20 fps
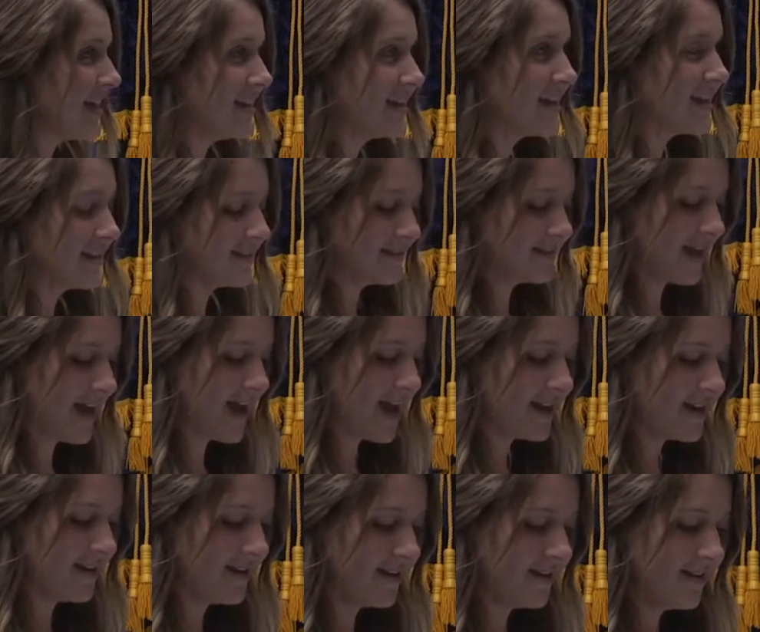Eliot
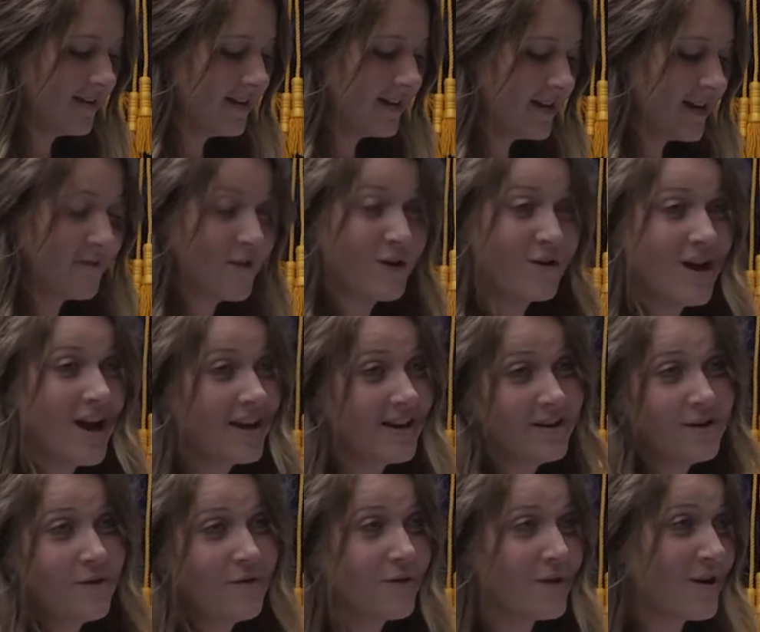said, if you're not
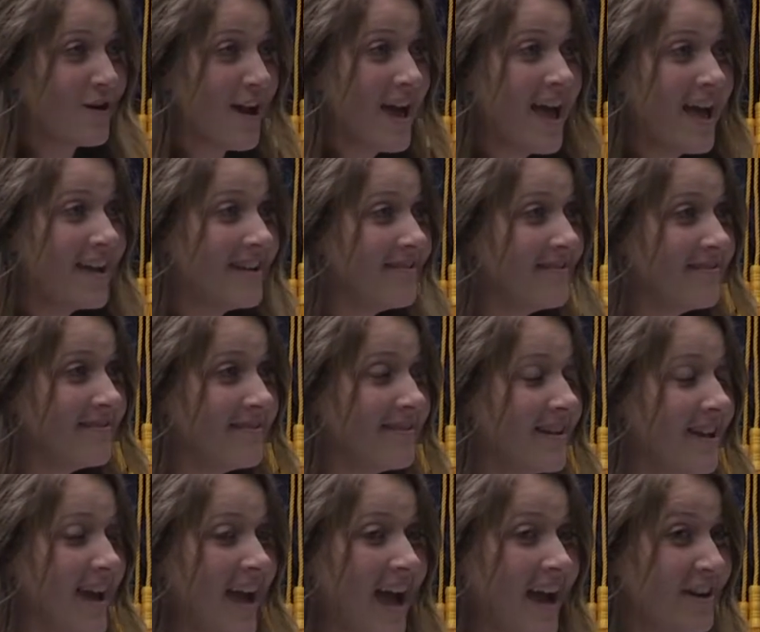in over your head,
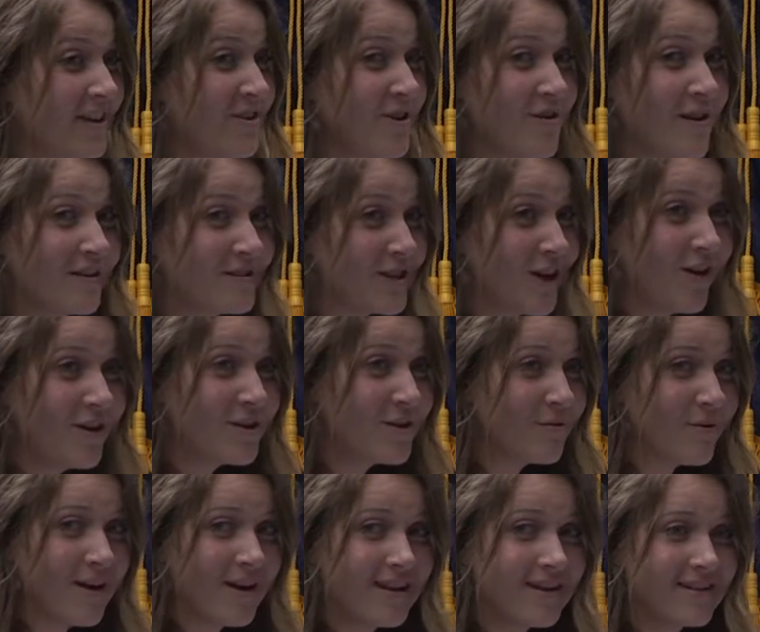how do you know how tall
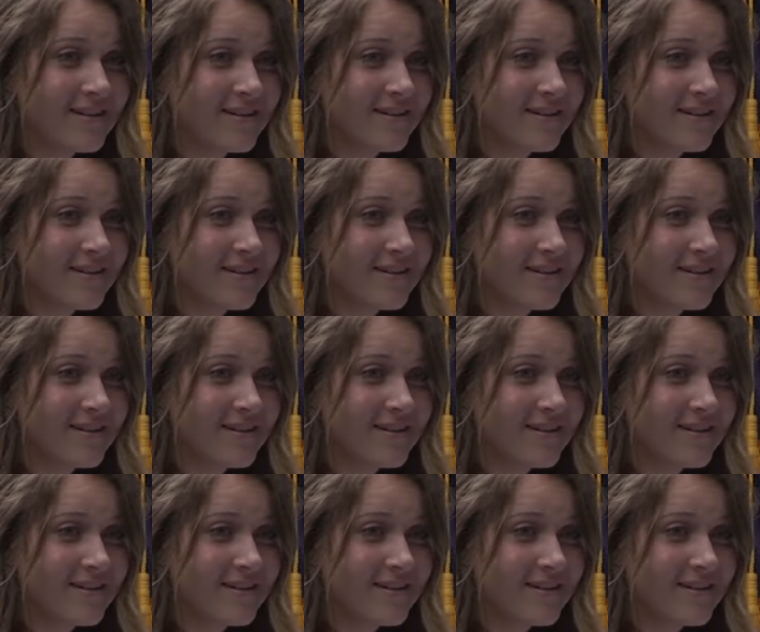you are?